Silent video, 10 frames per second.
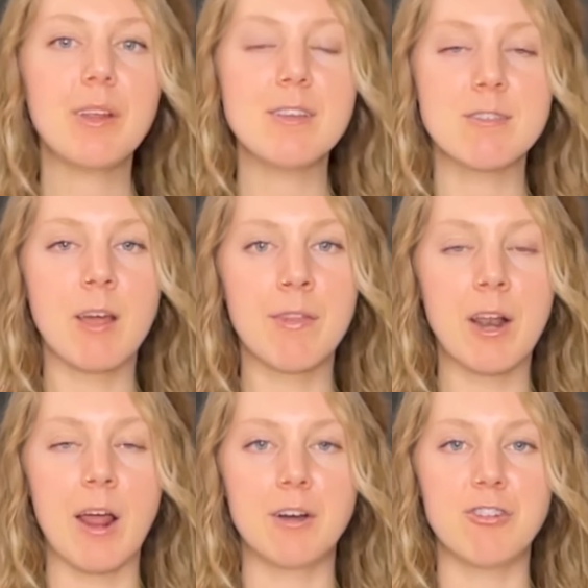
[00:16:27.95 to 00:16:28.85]
Send that
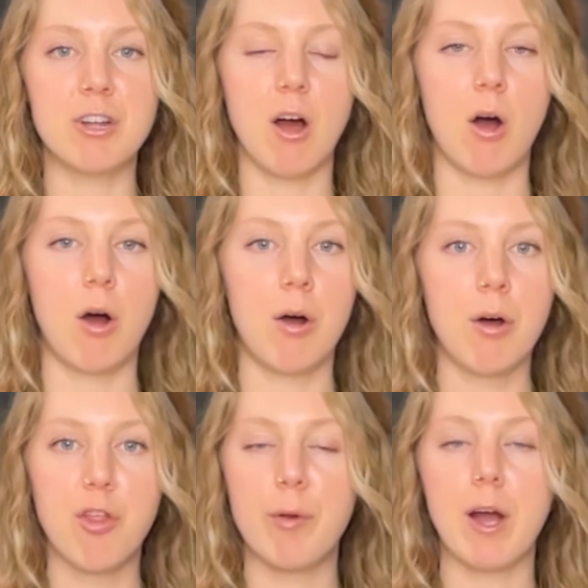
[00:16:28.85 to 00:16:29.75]
energy
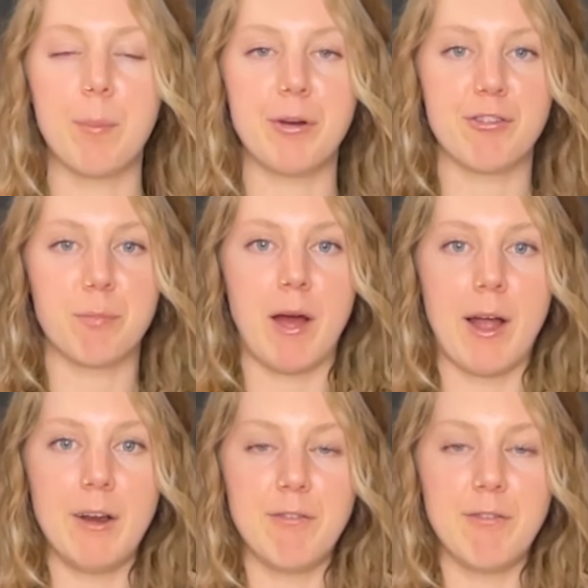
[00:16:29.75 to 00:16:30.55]
all the way up your spine.